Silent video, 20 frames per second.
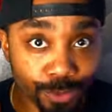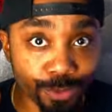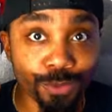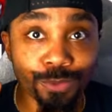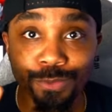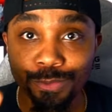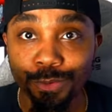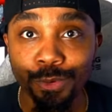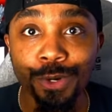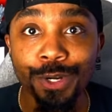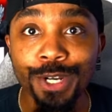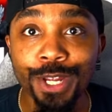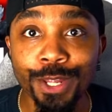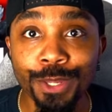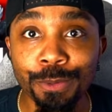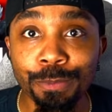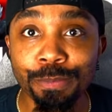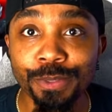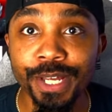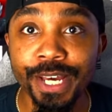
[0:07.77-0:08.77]
for
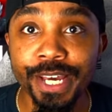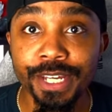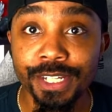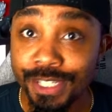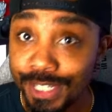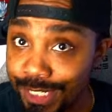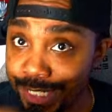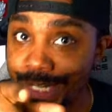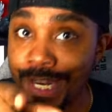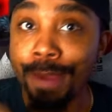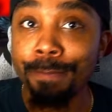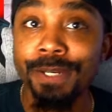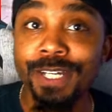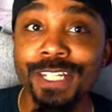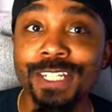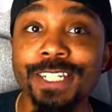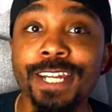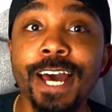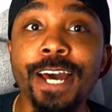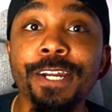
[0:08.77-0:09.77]
another blade, this time a
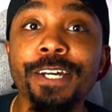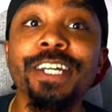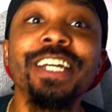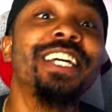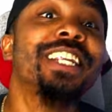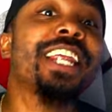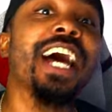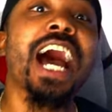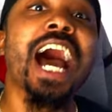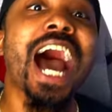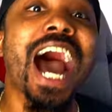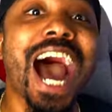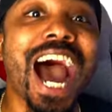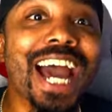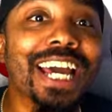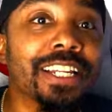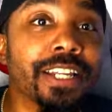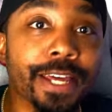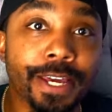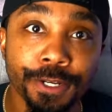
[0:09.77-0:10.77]
katana, in the
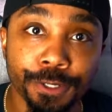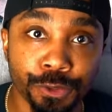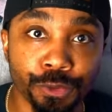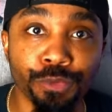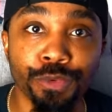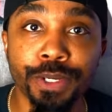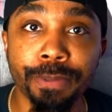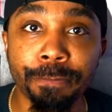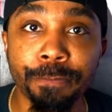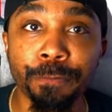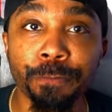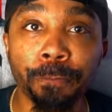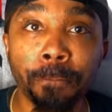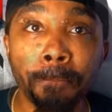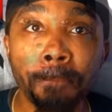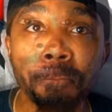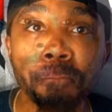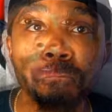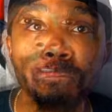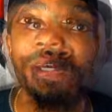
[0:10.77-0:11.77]
Highlander reboot.
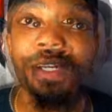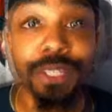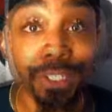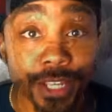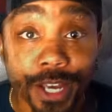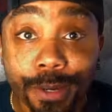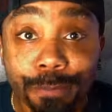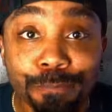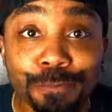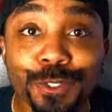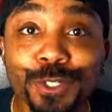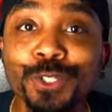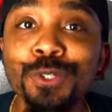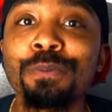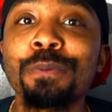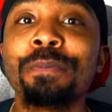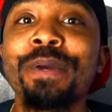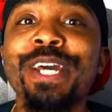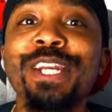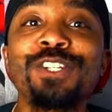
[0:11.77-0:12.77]
Yep,
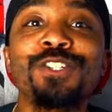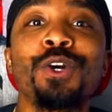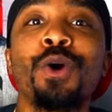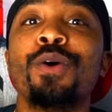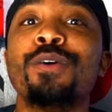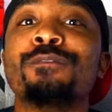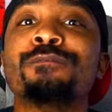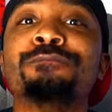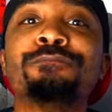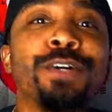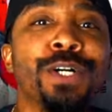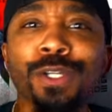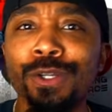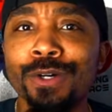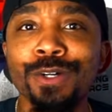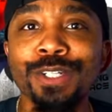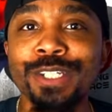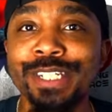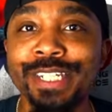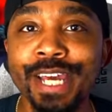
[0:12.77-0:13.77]
Superman is going full
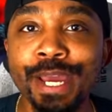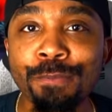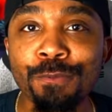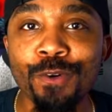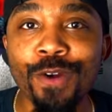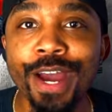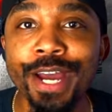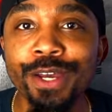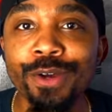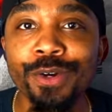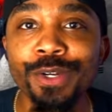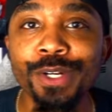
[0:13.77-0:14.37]
on samurai on